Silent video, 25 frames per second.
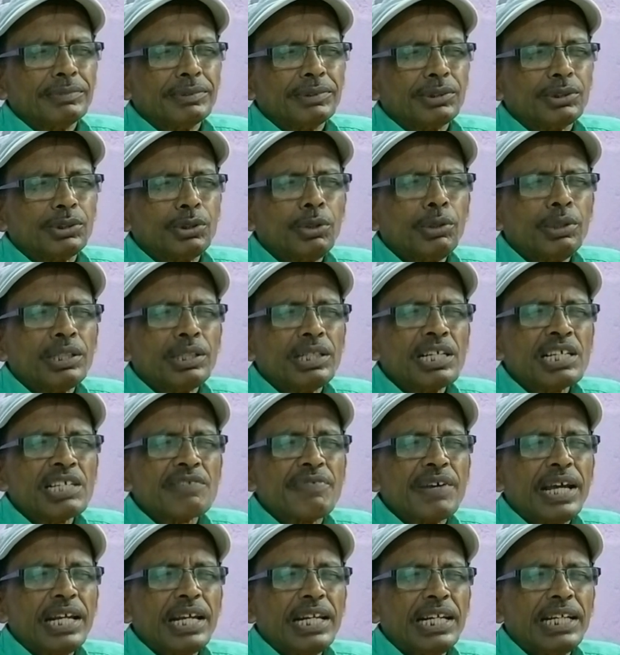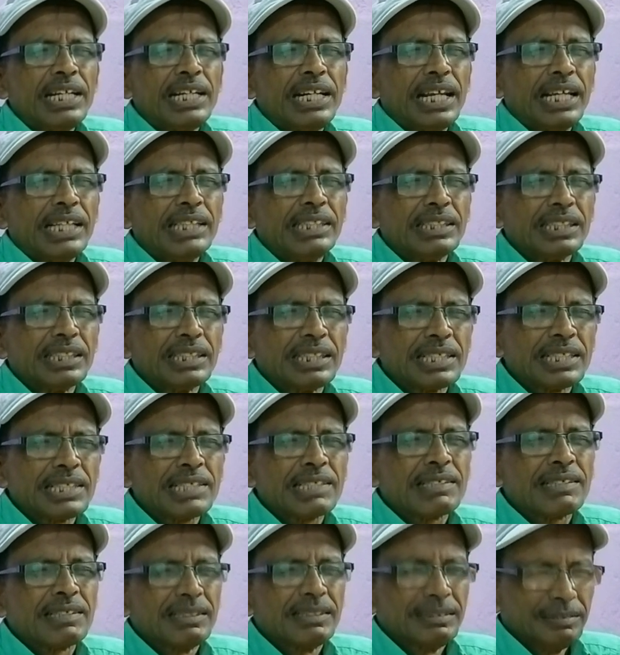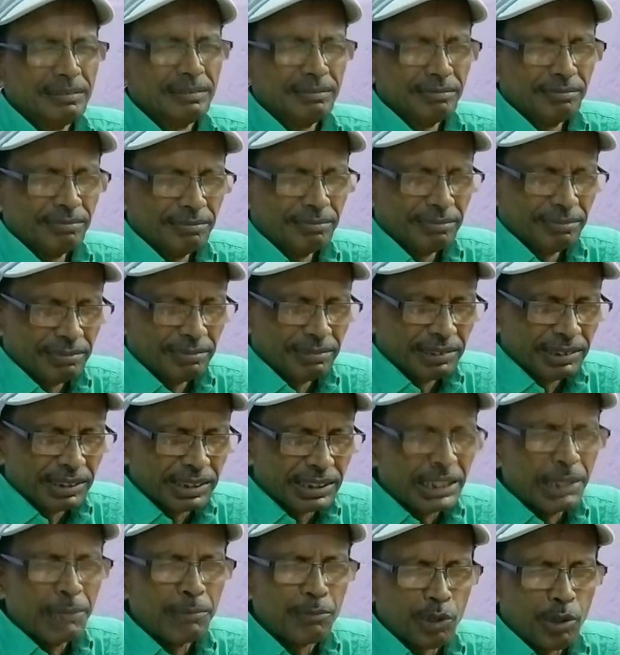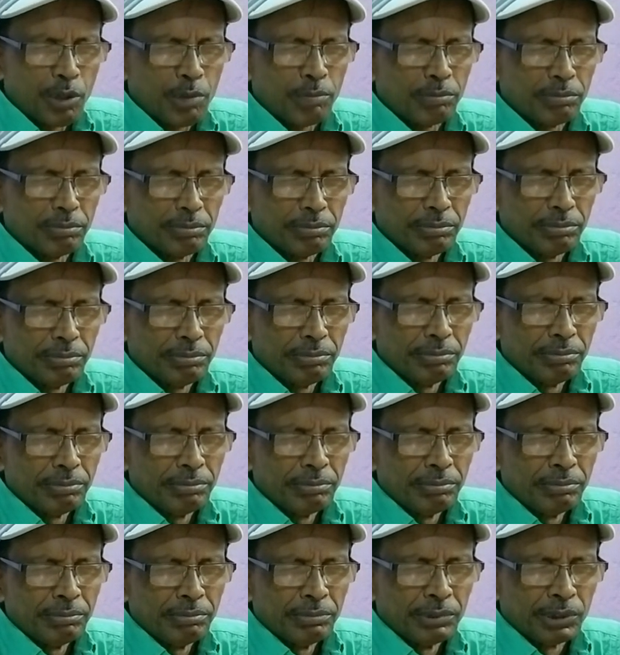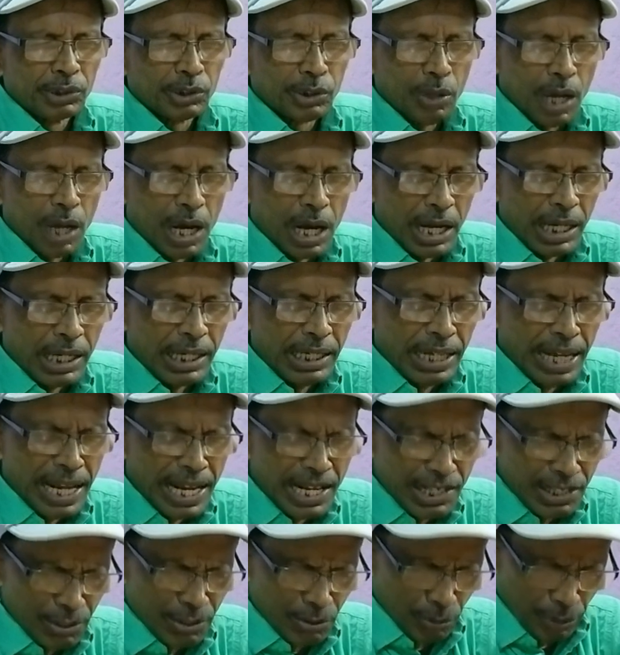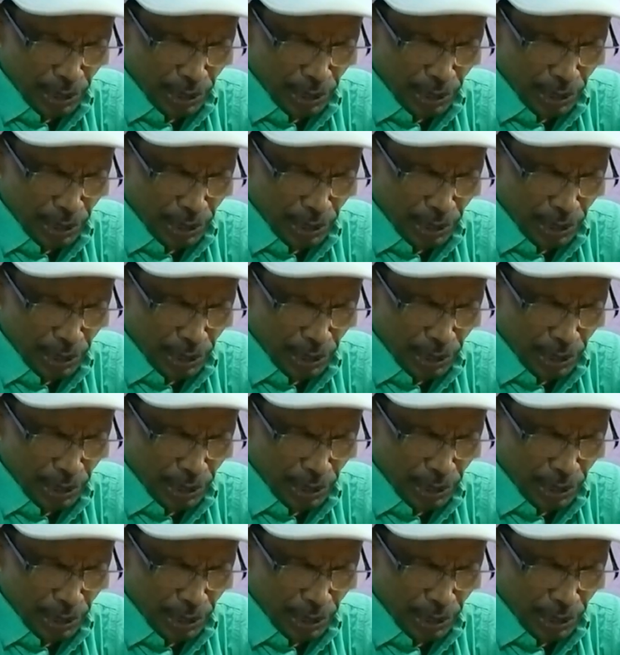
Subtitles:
So it is very dangerous symptom. So unless